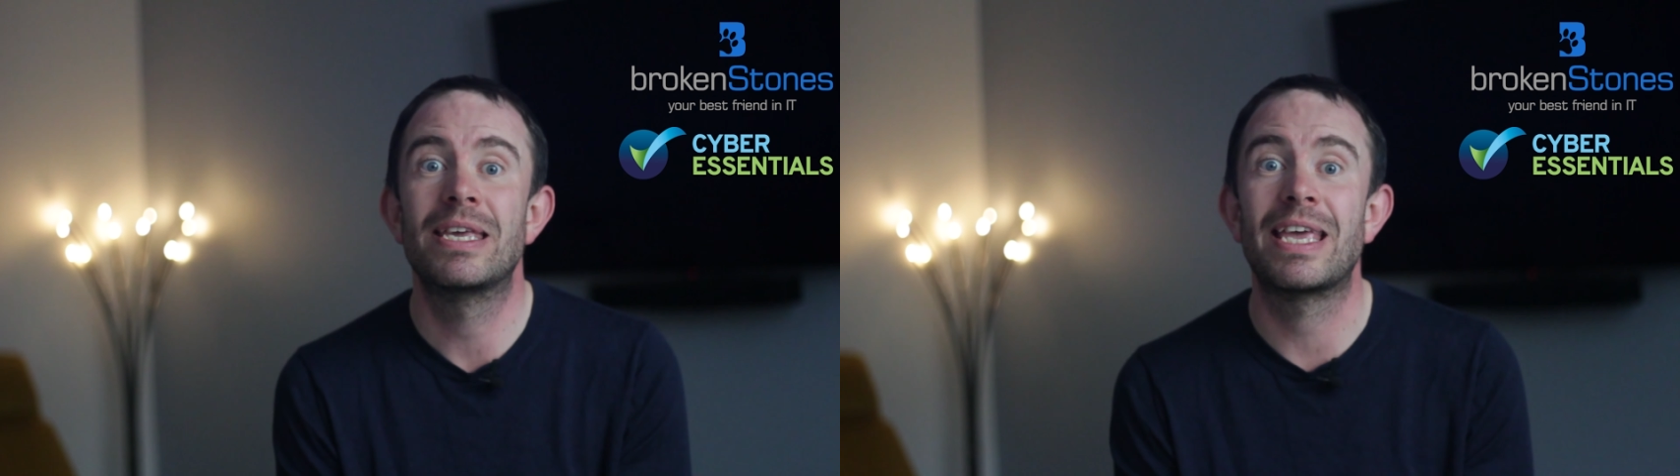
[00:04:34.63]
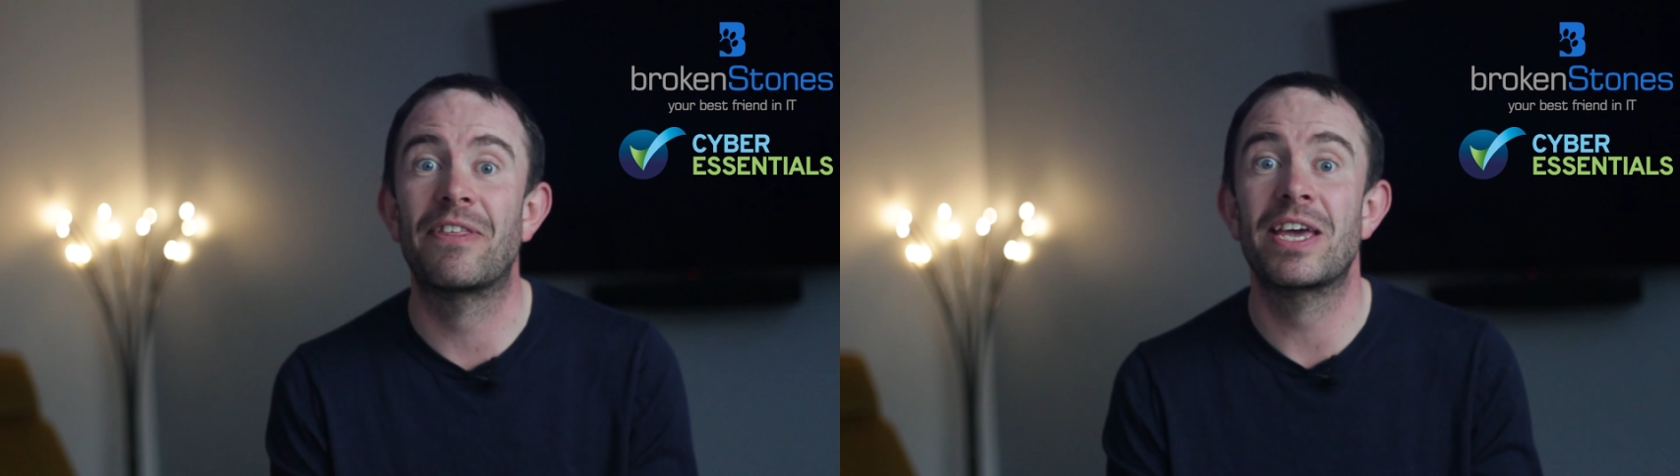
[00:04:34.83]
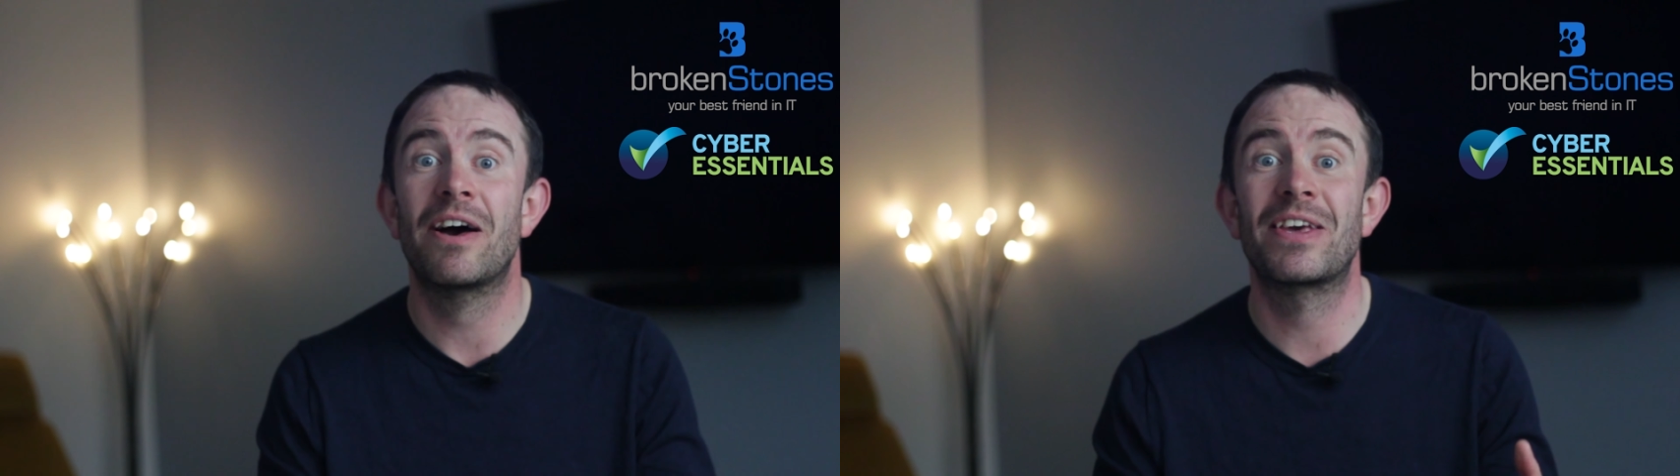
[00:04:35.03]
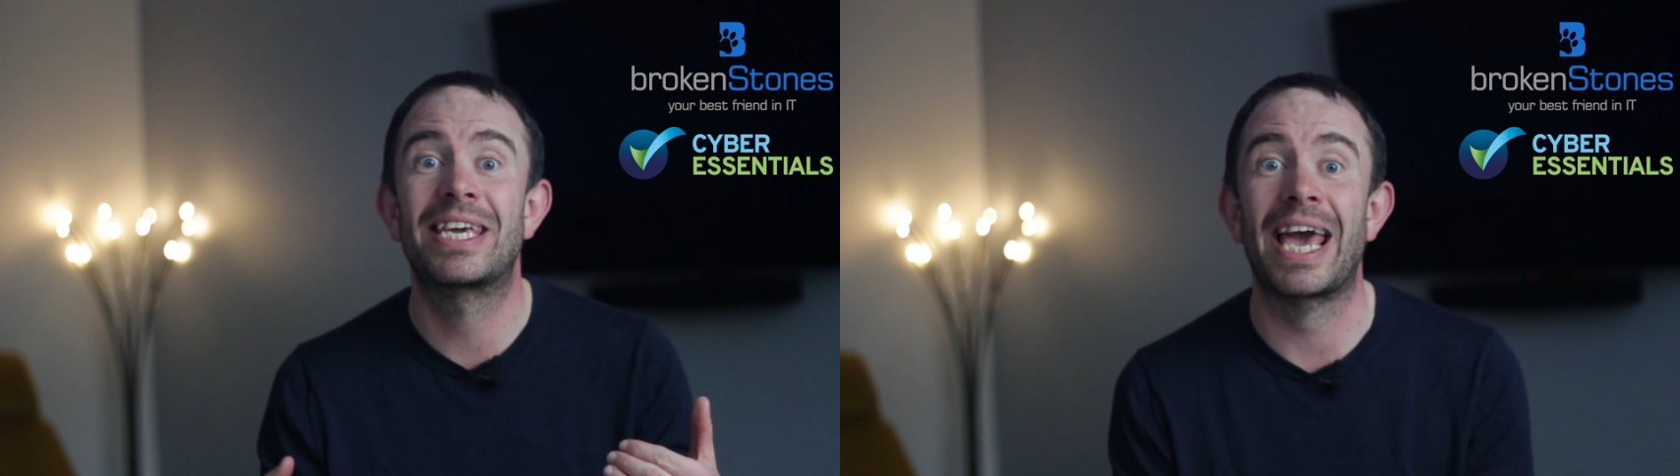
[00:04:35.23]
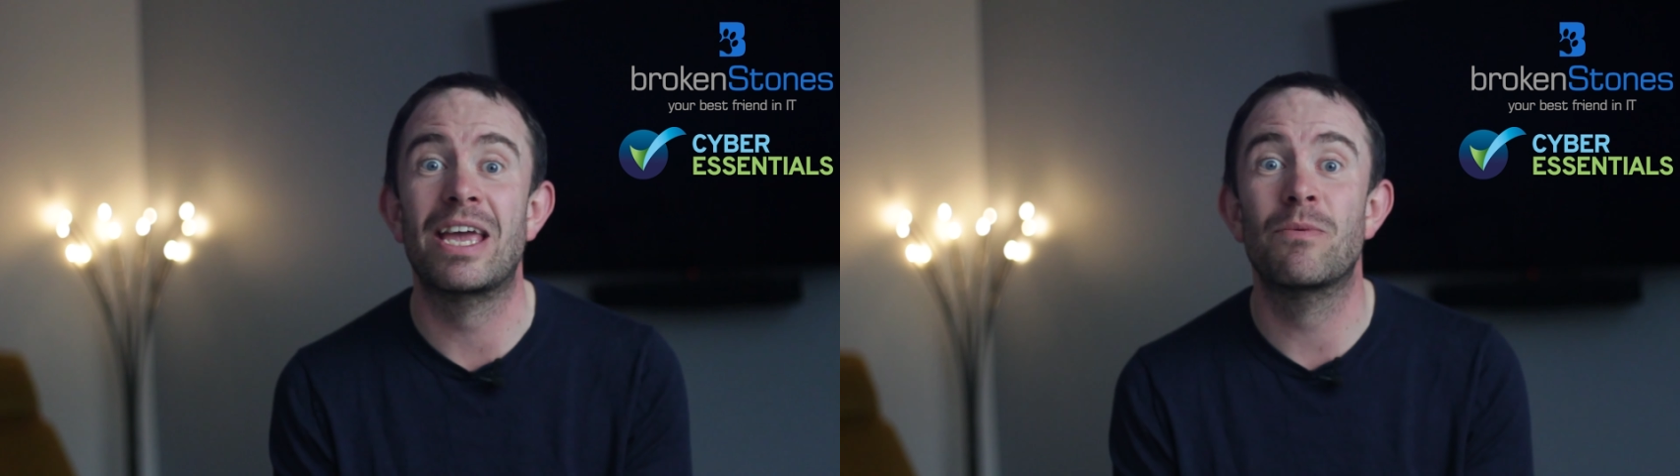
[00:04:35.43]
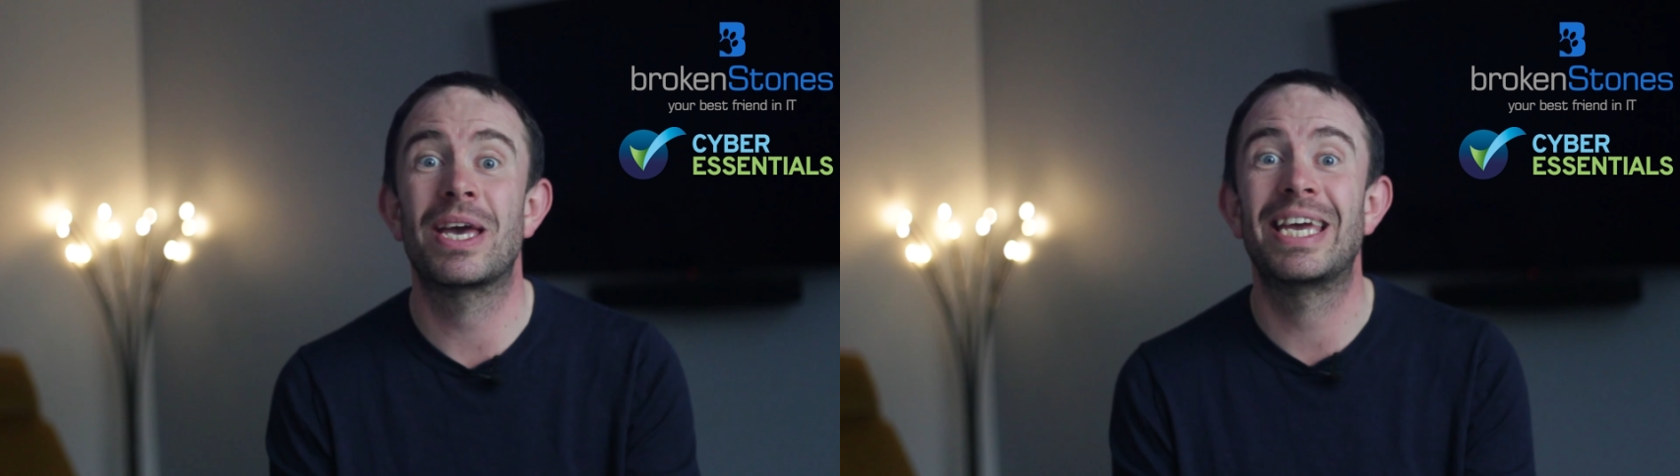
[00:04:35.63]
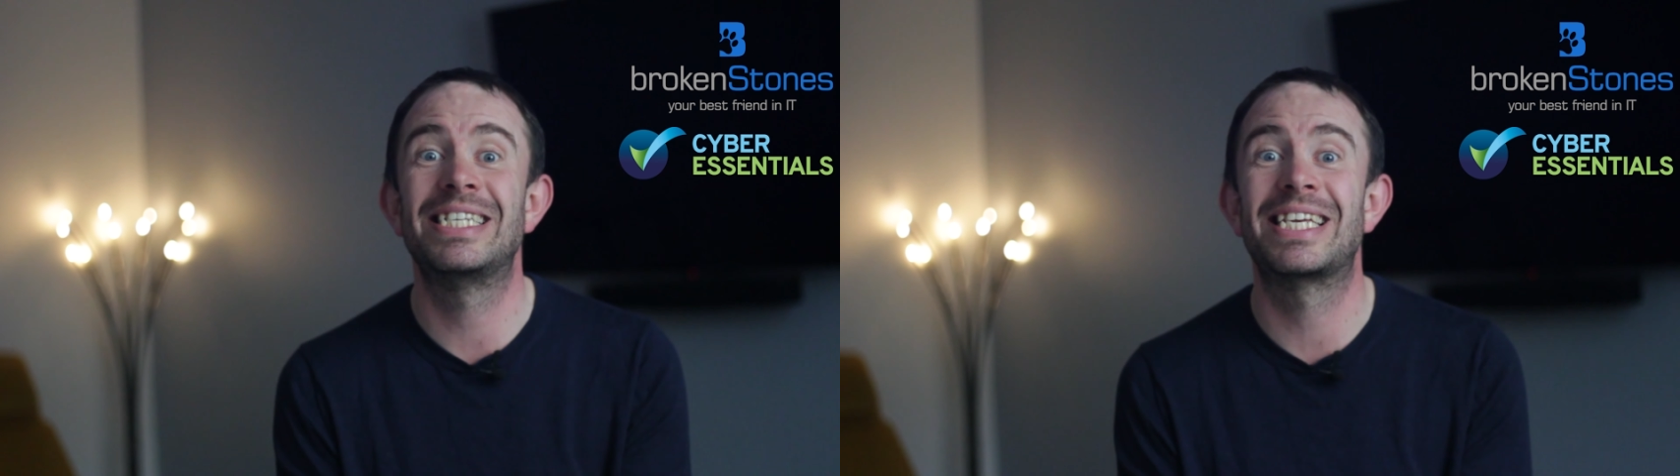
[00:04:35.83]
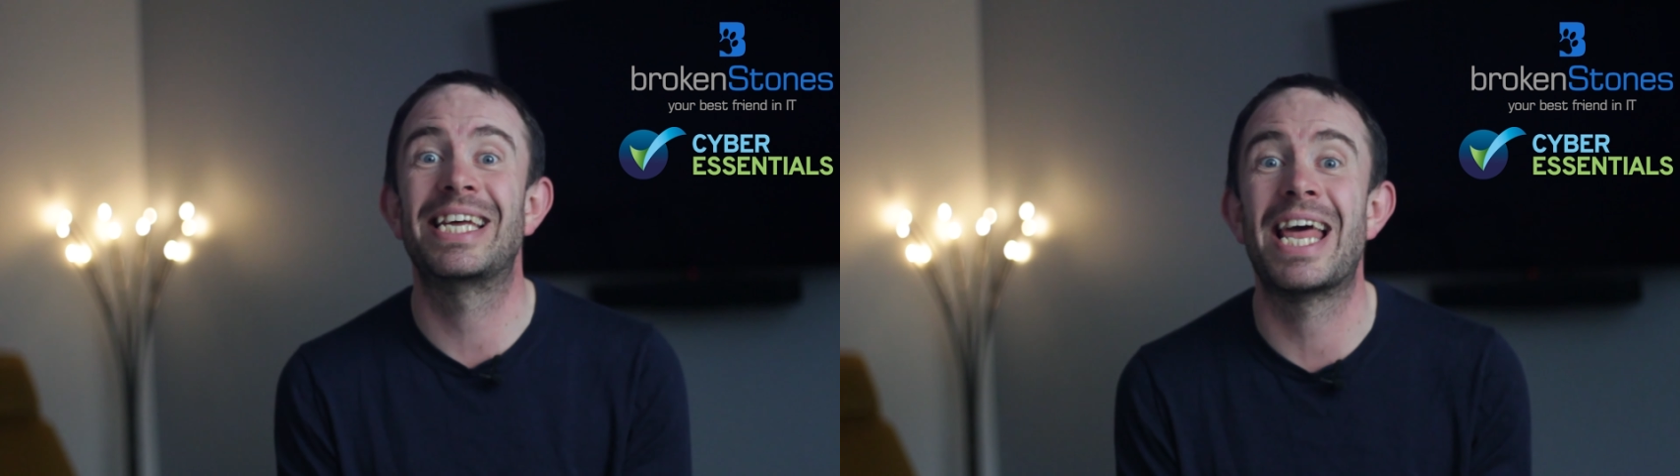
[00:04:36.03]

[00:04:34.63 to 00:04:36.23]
yet they are the gateway into your